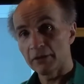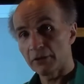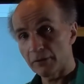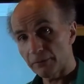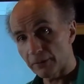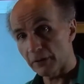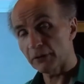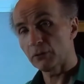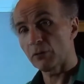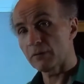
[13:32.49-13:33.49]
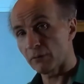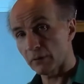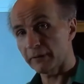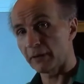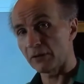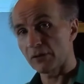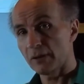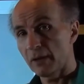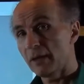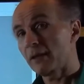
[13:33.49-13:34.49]
referred noise voltage
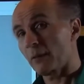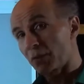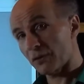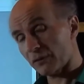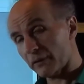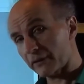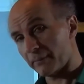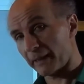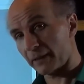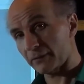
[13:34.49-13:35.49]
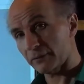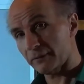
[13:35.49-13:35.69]
that we just talked about.